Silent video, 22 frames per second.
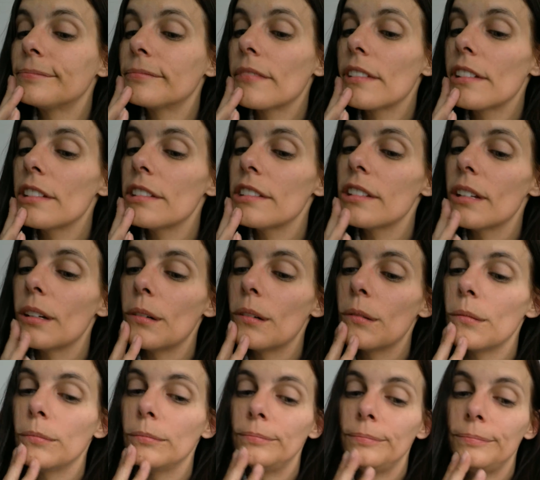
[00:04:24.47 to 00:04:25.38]

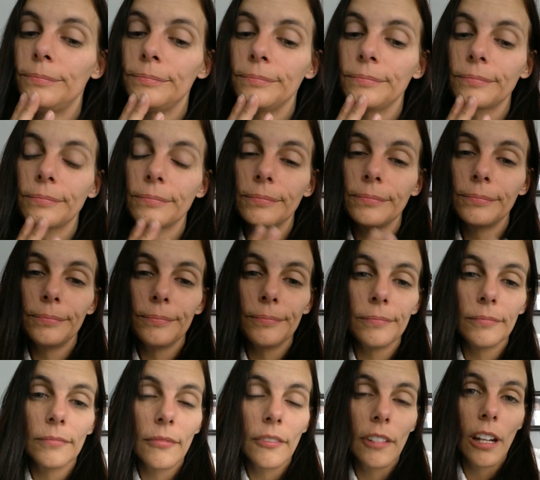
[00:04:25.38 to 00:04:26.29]
So,
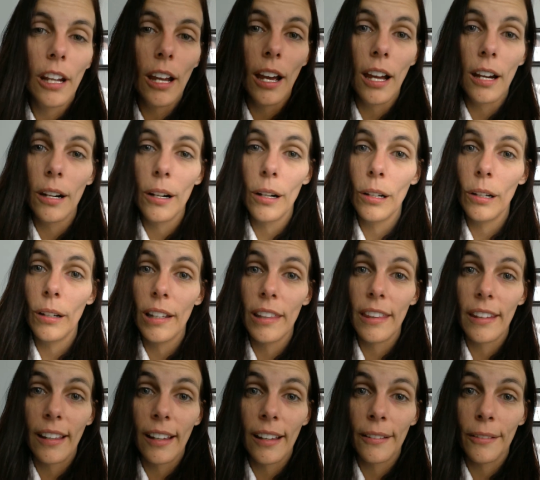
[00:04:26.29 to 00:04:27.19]
I don't know. I
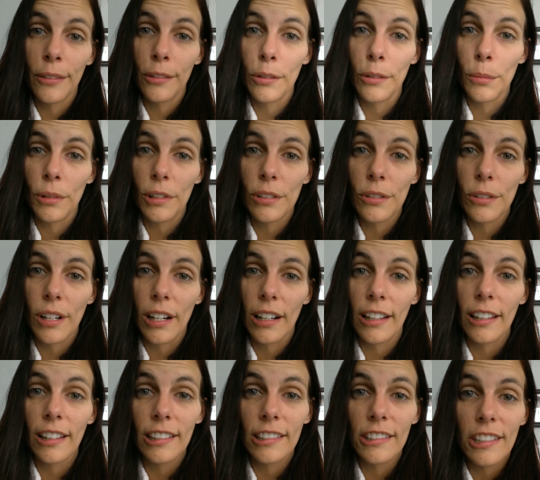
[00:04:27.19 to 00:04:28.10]
think I have 3 more
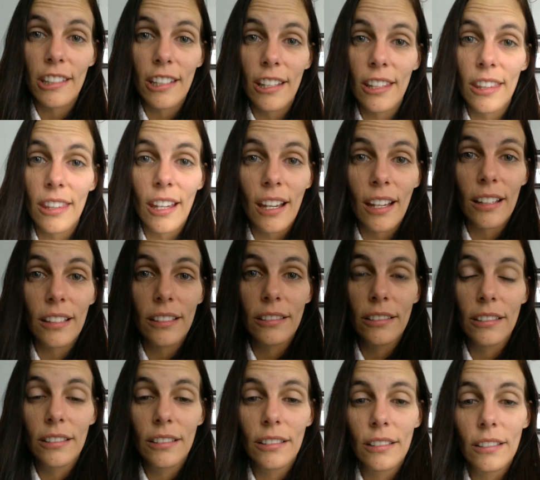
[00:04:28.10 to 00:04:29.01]
try-ins like that
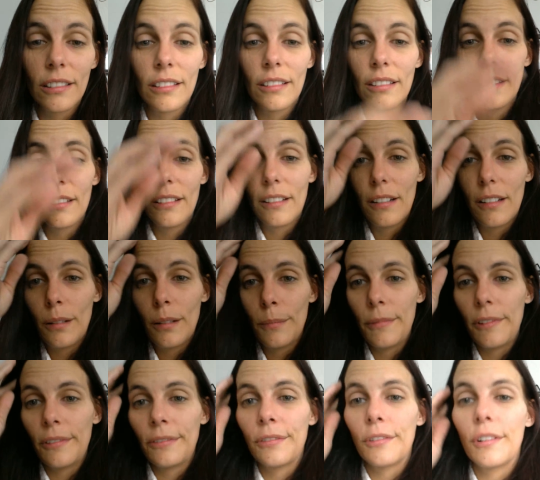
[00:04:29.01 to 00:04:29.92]

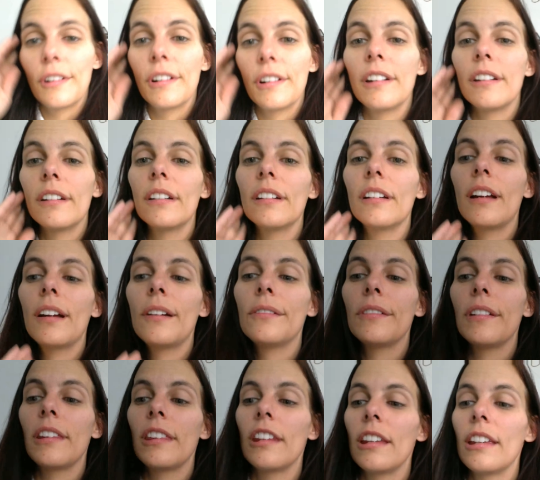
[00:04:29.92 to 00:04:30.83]
before
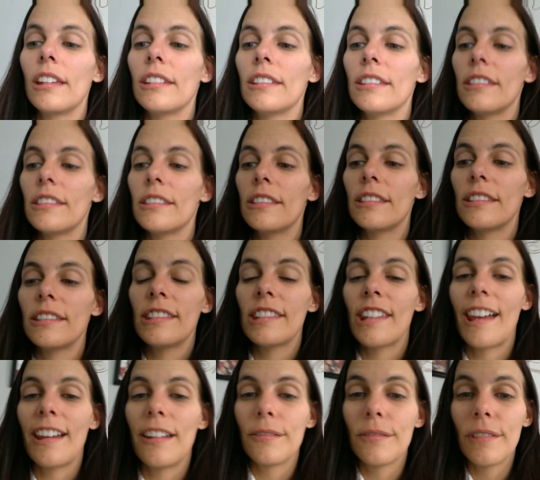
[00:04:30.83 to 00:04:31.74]
everything is
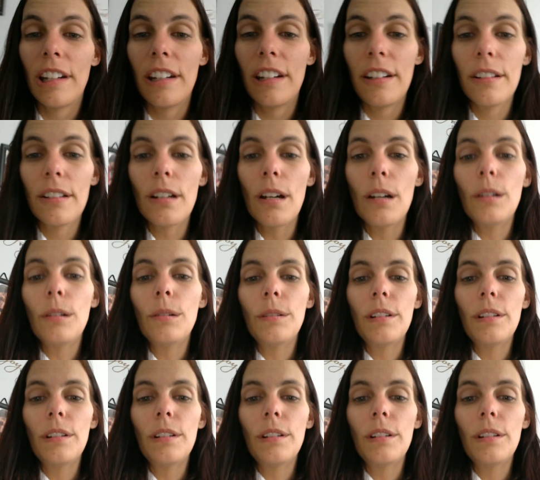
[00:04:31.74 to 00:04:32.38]
set and ready to go.